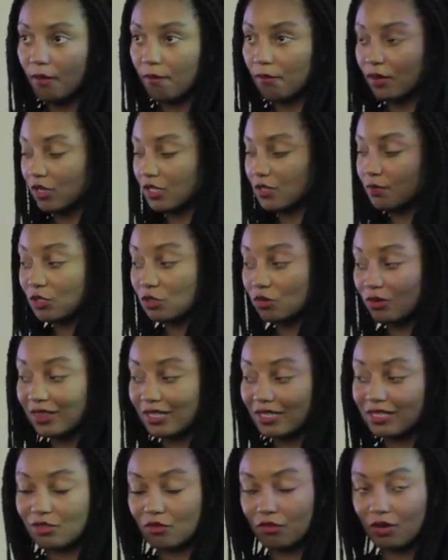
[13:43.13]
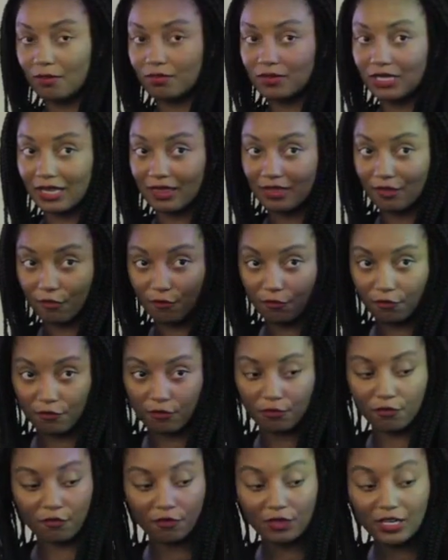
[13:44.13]
because between the script and the
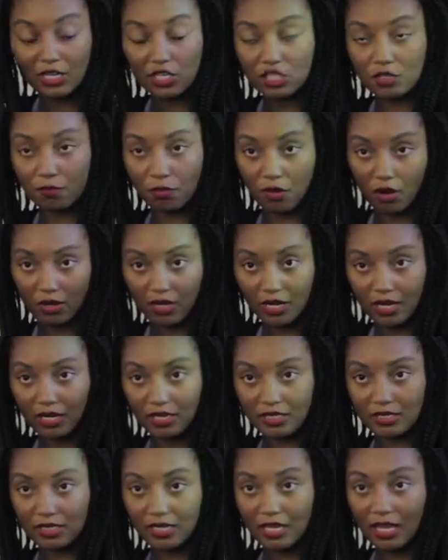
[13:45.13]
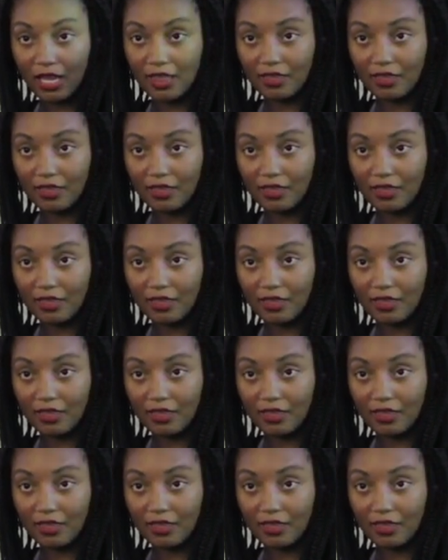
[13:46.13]
finished product,